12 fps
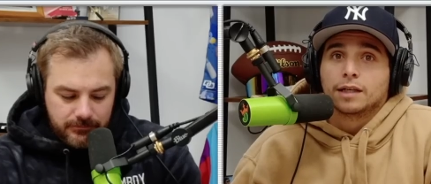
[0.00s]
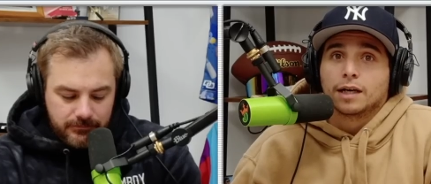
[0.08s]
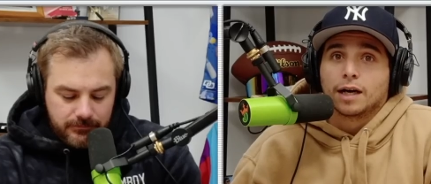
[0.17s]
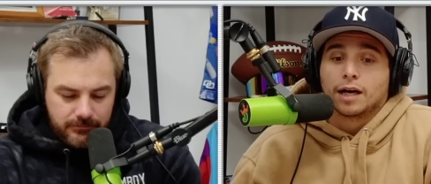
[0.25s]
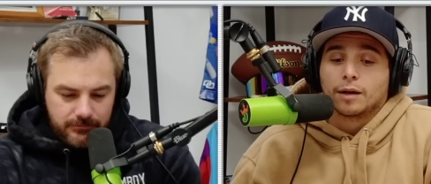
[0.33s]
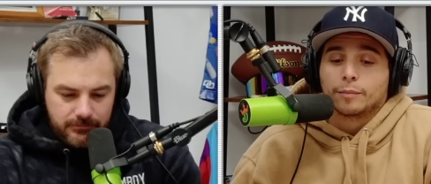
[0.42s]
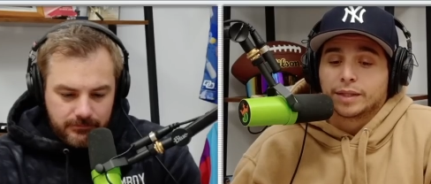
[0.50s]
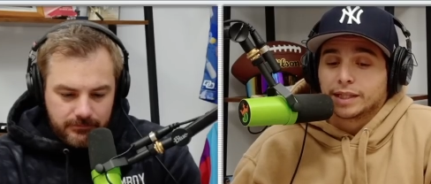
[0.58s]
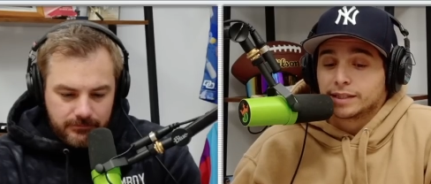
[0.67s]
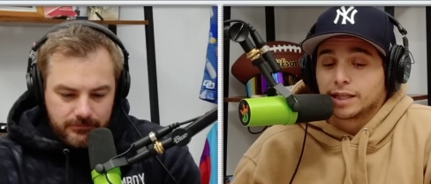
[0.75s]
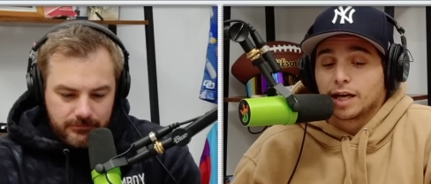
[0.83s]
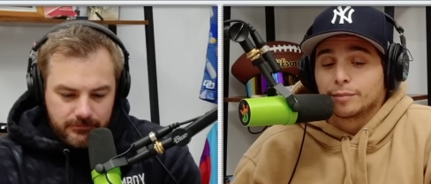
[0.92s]
Speaker 1: Um, and the
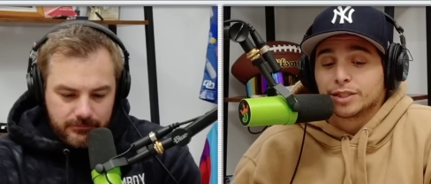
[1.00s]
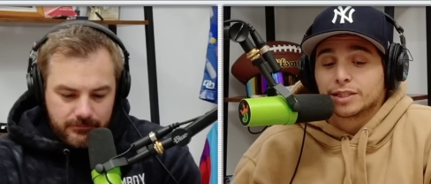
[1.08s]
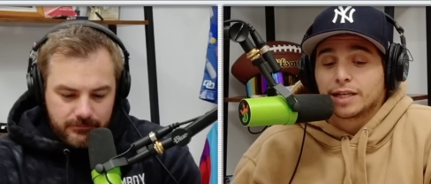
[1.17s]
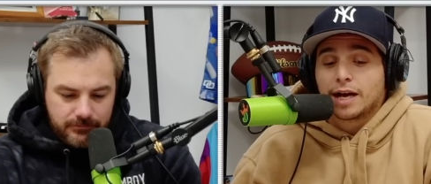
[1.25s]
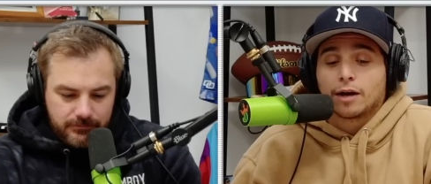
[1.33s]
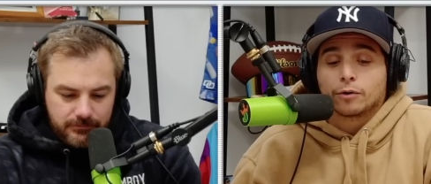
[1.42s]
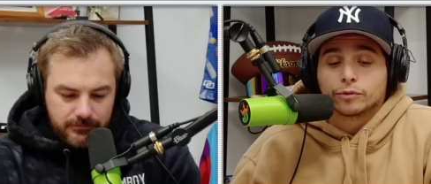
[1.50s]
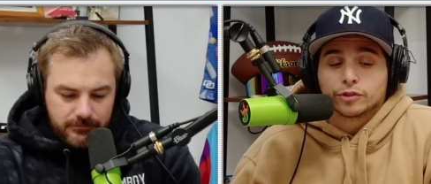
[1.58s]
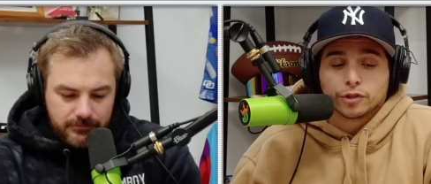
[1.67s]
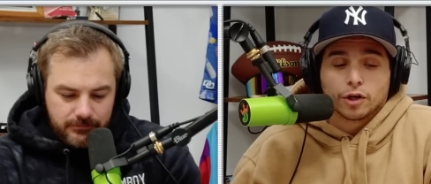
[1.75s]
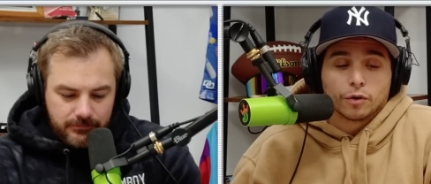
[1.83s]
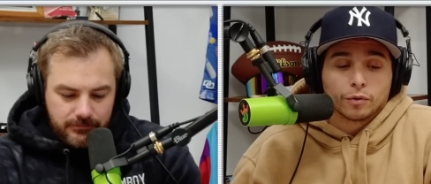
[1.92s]
time is now.
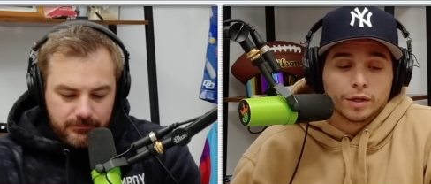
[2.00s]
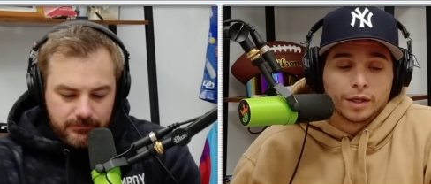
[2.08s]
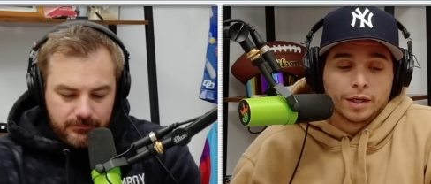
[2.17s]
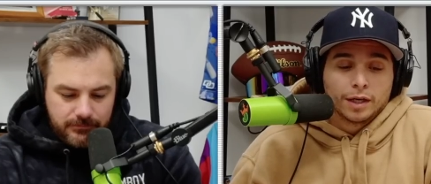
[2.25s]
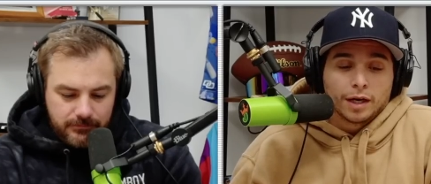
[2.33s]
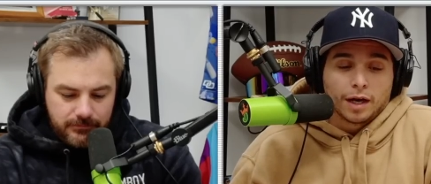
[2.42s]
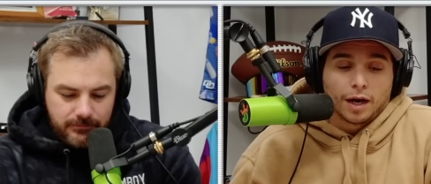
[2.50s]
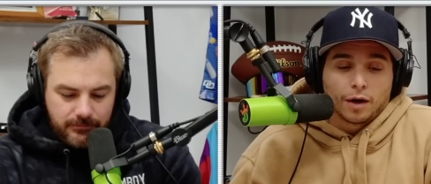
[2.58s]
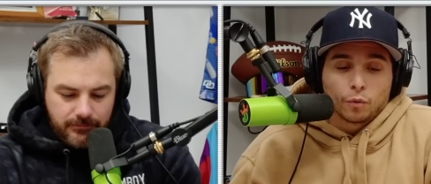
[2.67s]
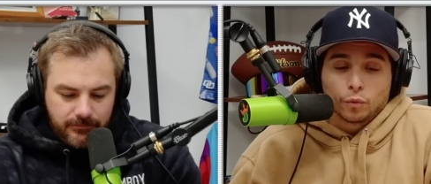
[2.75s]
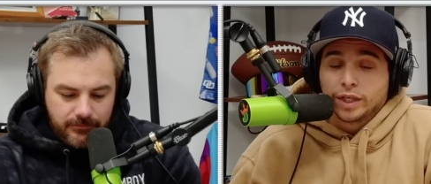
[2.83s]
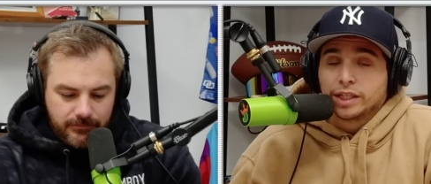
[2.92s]
So uh,
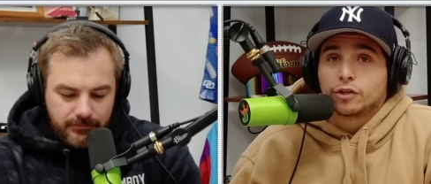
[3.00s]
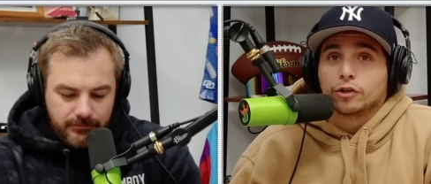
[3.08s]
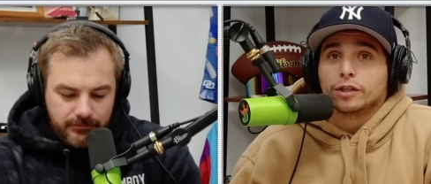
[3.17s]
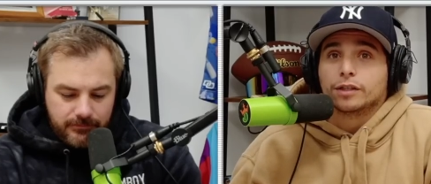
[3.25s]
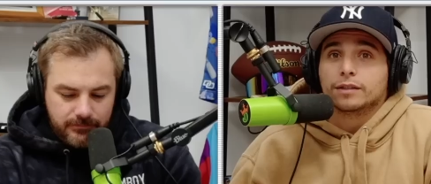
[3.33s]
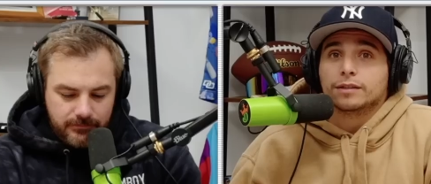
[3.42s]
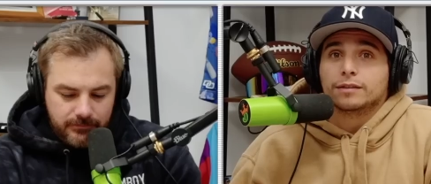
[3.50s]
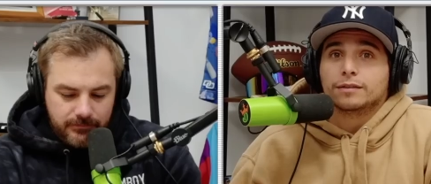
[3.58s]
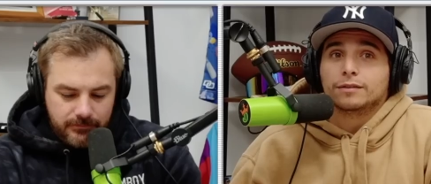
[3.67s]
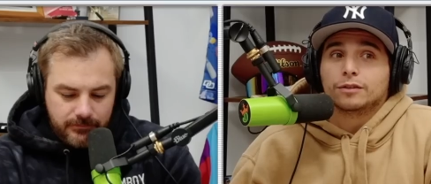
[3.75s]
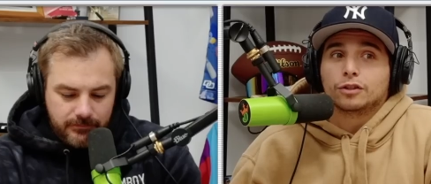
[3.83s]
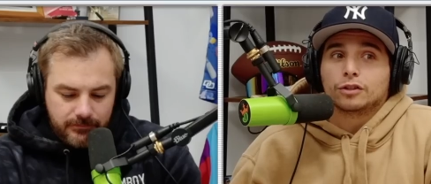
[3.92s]
we couldn't
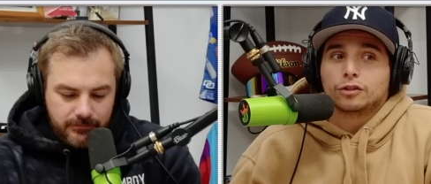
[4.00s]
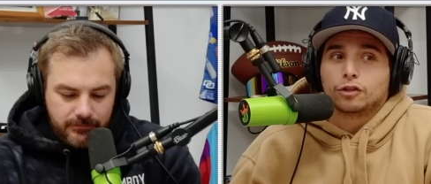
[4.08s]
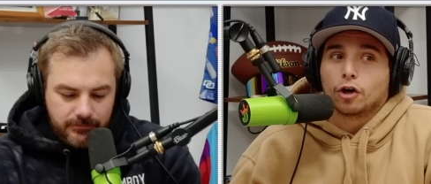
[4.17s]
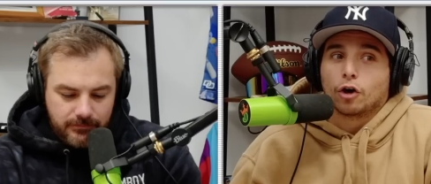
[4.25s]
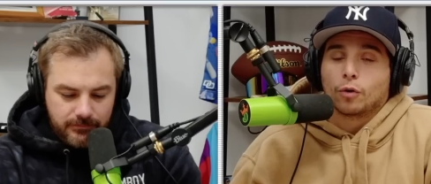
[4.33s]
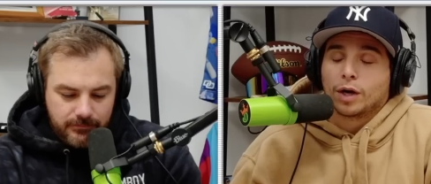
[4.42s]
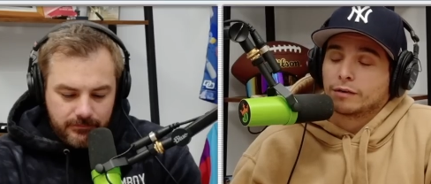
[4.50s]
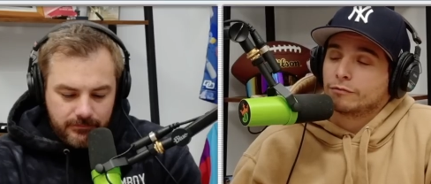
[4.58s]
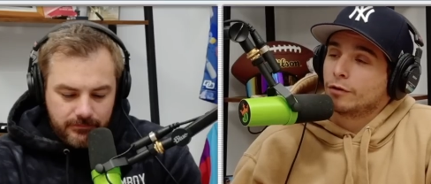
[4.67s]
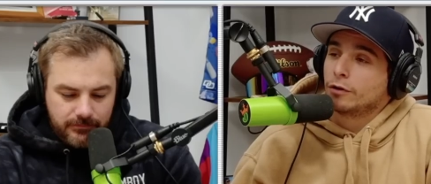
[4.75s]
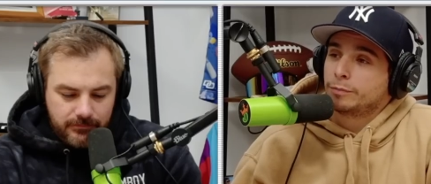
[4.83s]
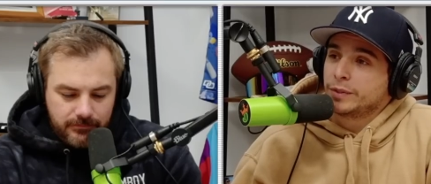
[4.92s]
go on
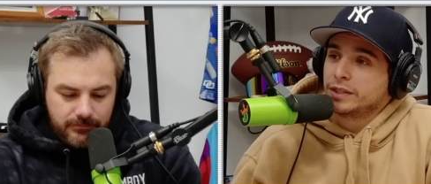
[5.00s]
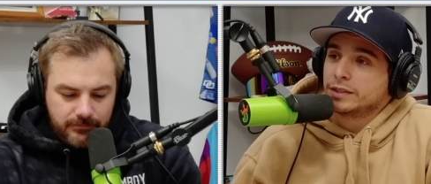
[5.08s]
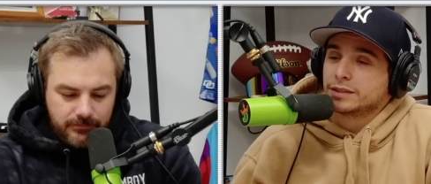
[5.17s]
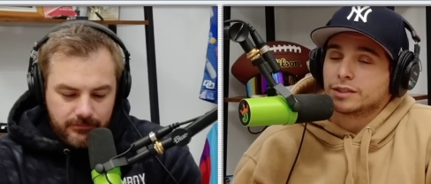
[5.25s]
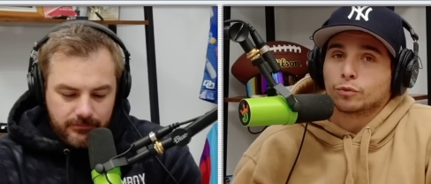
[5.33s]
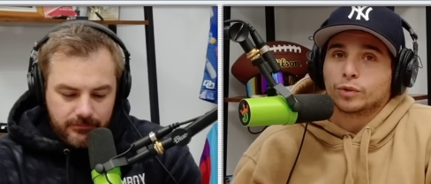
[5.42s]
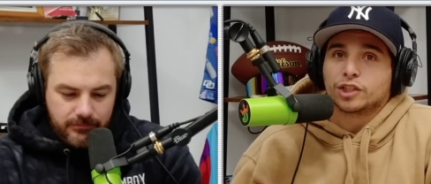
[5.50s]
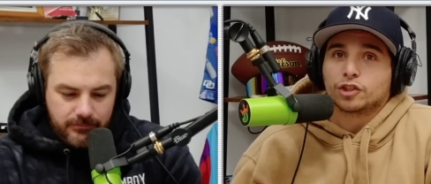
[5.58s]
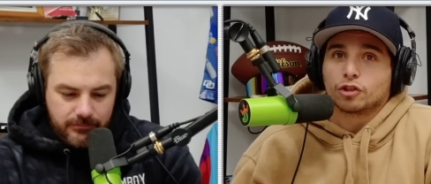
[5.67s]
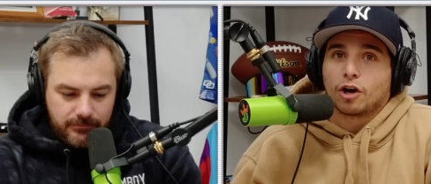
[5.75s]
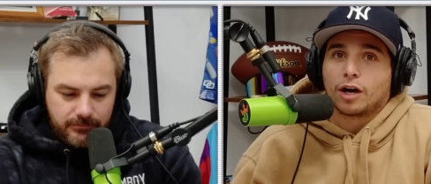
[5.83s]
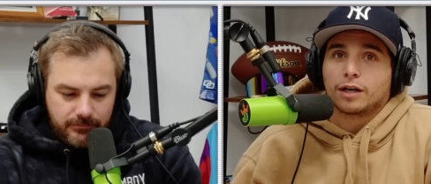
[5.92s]
Volpe until we
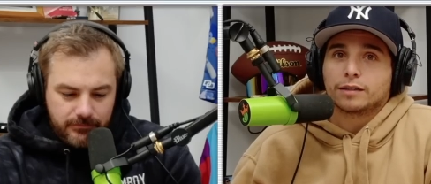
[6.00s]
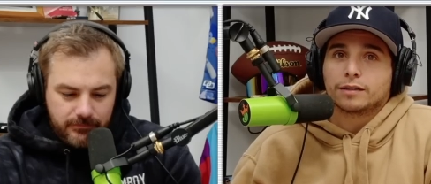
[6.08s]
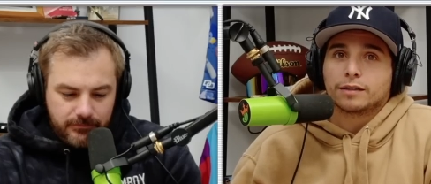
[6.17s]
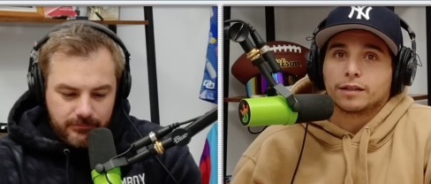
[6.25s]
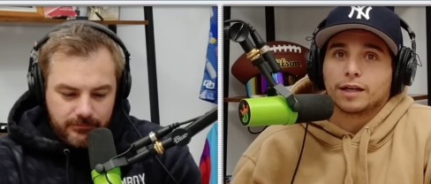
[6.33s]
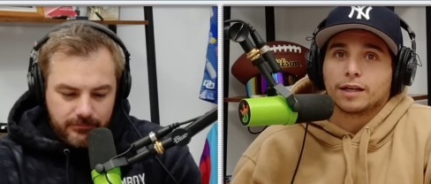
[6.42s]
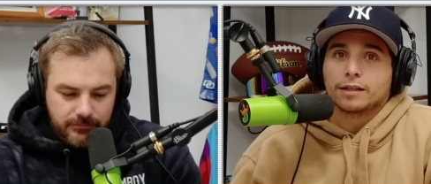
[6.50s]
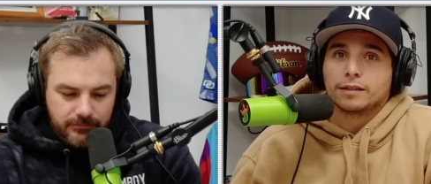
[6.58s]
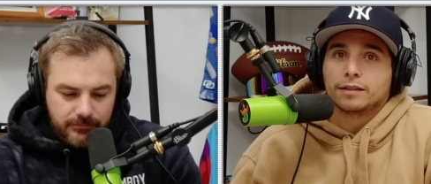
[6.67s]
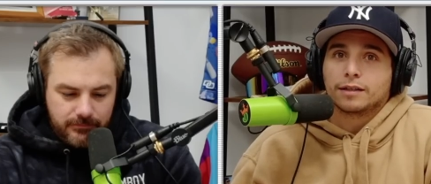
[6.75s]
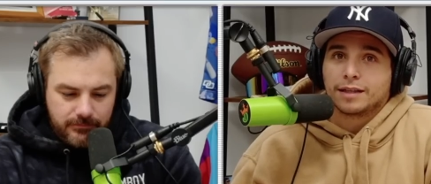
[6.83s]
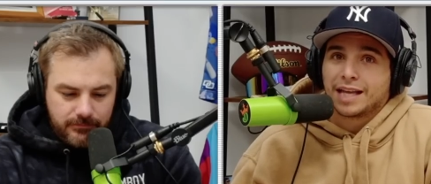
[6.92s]
saw that
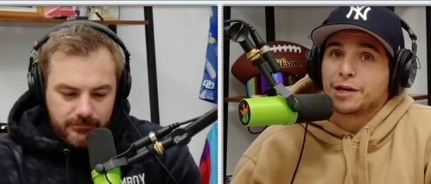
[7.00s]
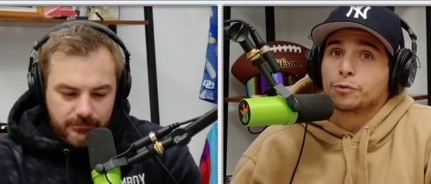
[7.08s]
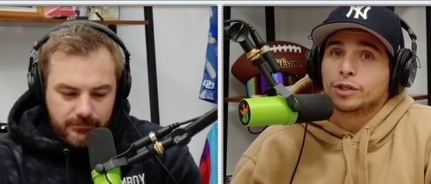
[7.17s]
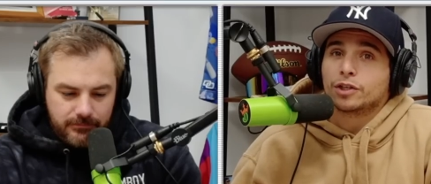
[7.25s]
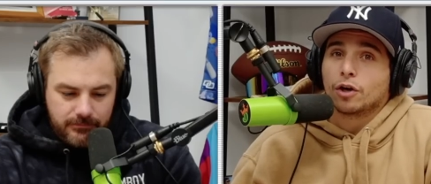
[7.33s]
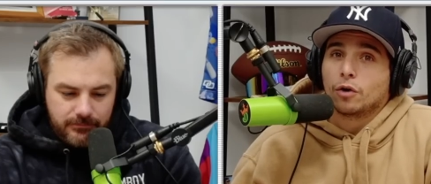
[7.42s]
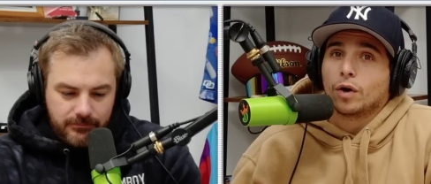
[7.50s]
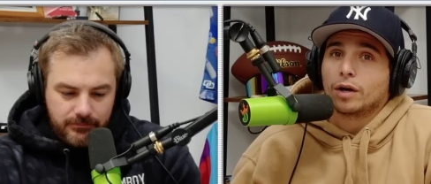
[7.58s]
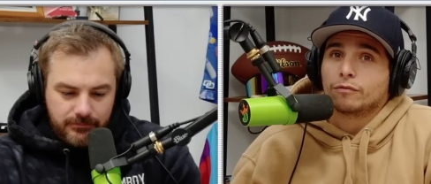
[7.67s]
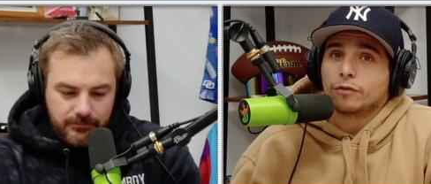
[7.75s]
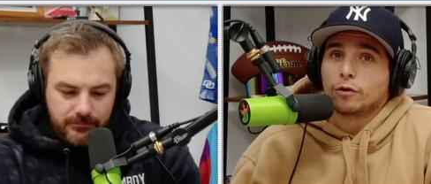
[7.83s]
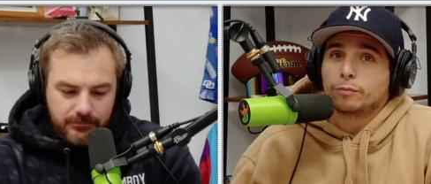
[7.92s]
they would go
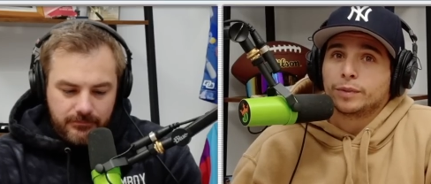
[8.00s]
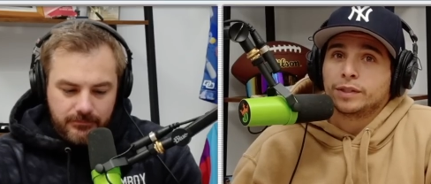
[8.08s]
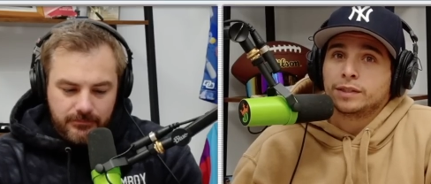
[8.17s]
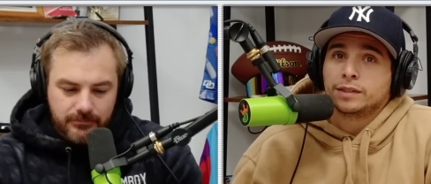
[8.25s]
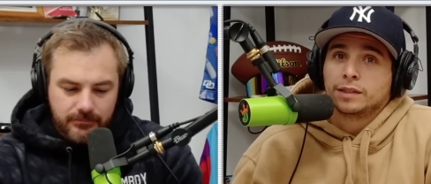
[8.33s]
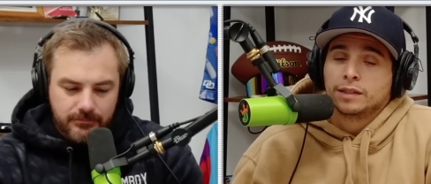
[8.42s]
on Volpe.